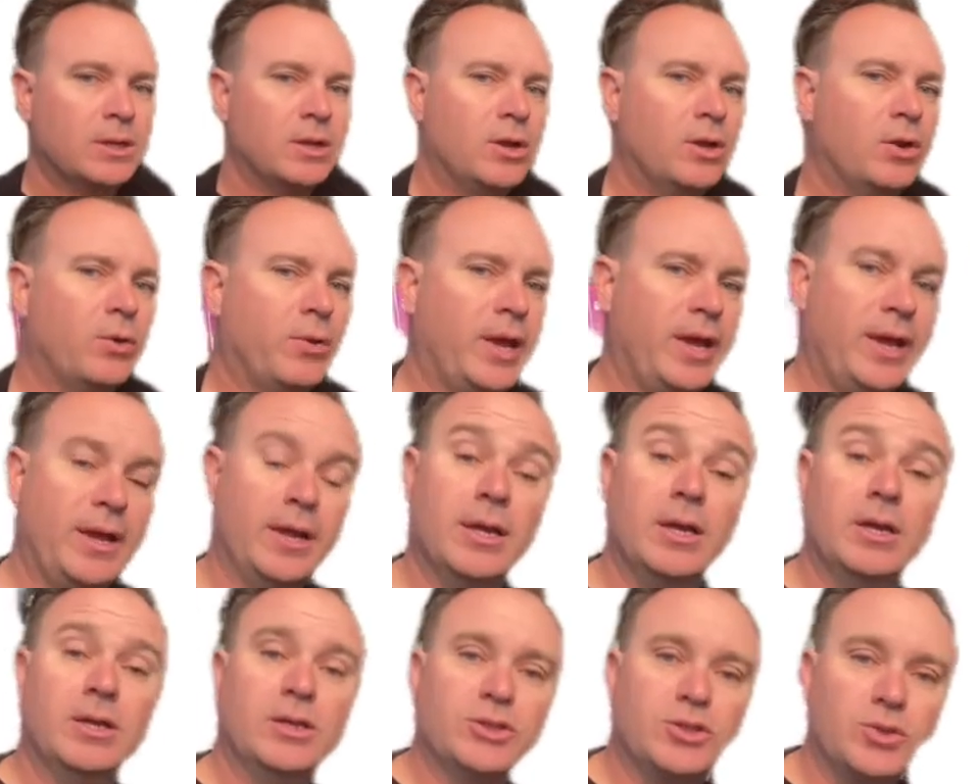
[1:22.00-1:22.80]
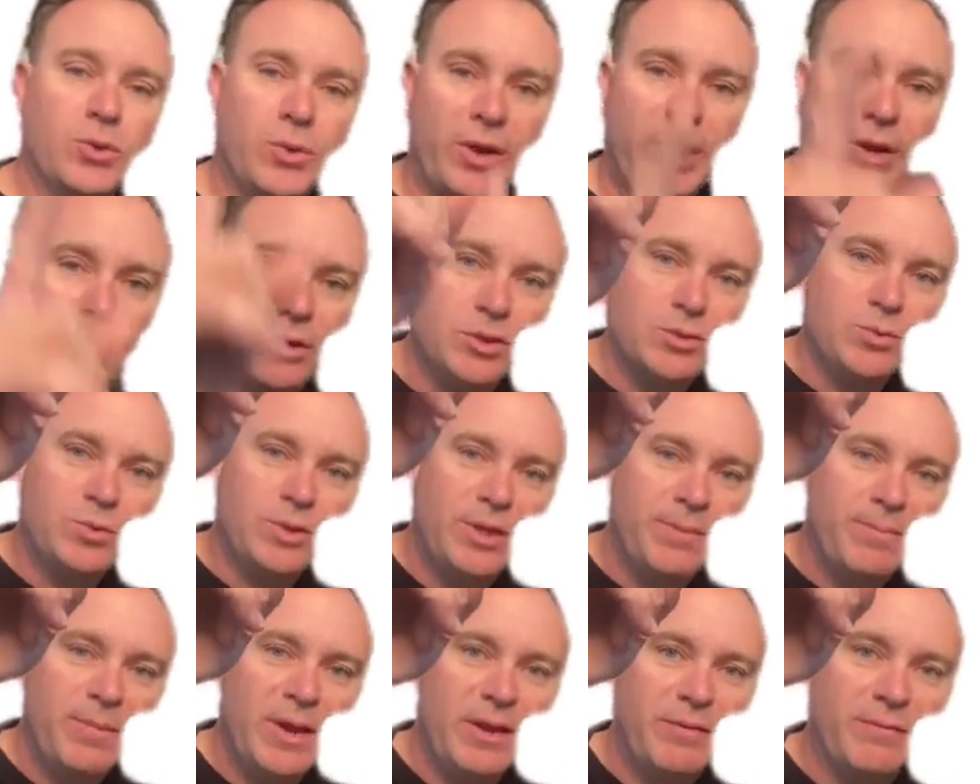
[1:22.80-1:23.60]
Okay, so here's what
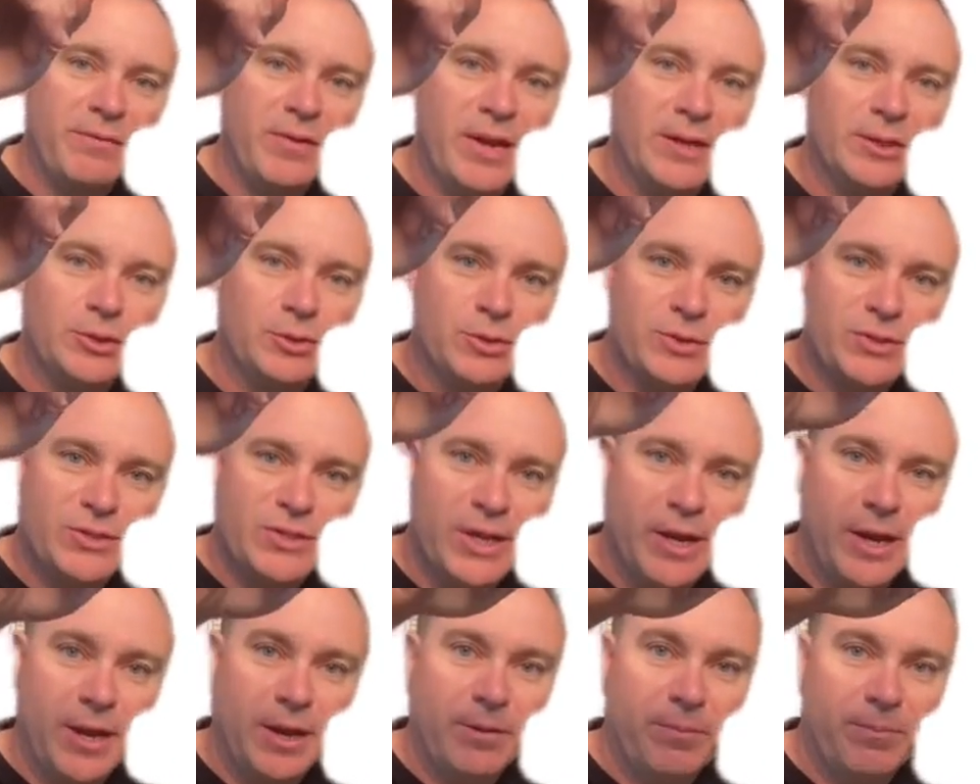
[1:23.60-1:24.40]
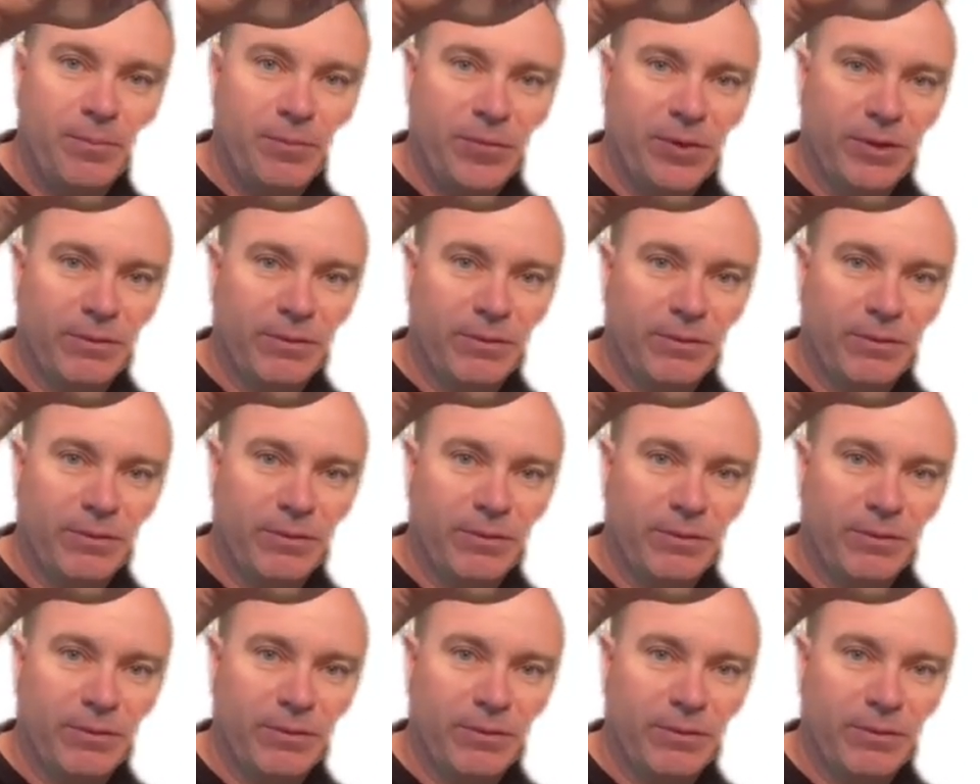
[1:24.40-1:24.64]
the manufacturer's saying.